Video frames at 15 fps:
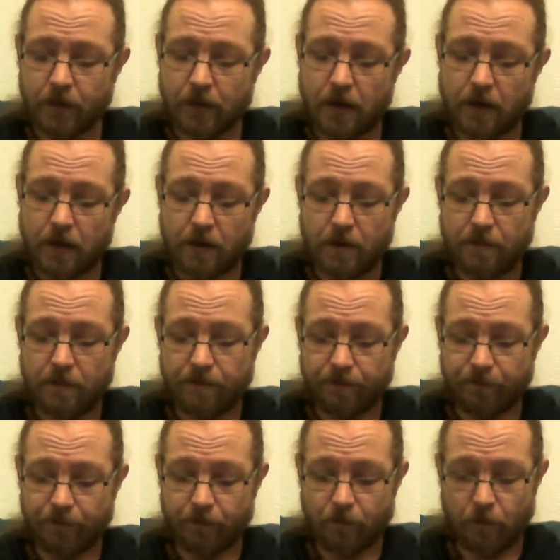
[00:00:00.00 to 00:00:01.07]

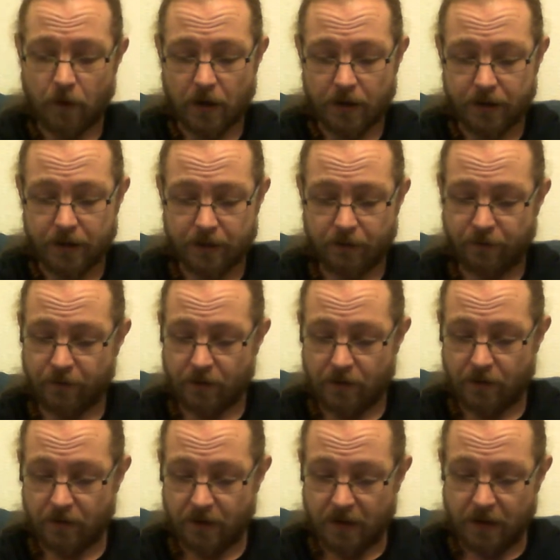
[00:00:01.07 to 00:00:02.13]
Right, so we've
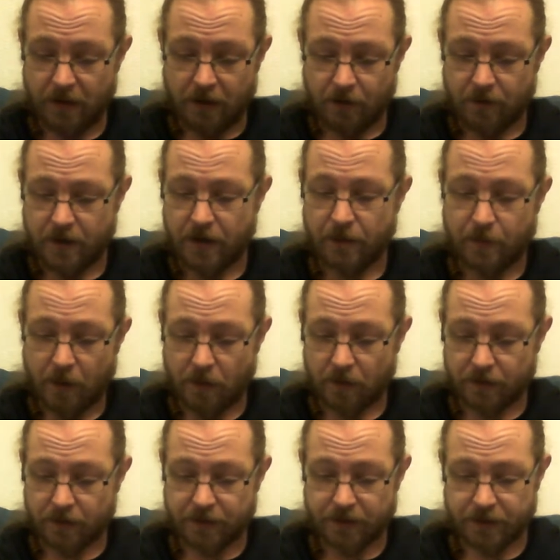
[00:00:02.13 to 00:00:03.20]
got creating a
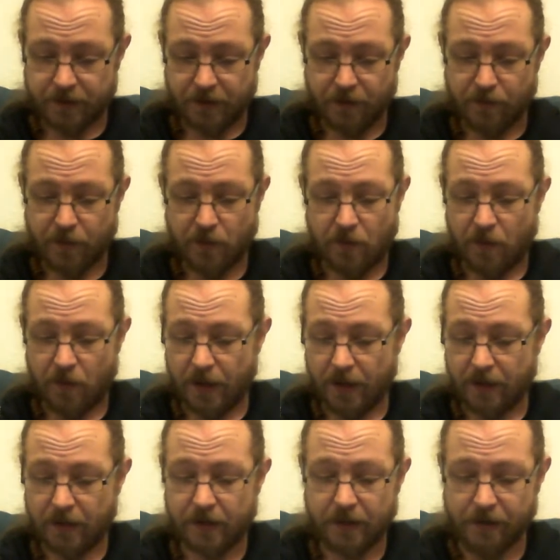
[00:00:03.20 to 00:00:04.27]
box, slow
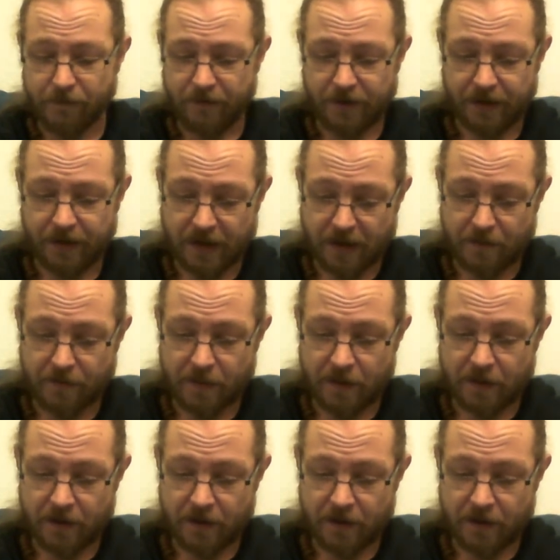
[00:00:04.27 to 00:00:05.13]
pouring, leaving the gap.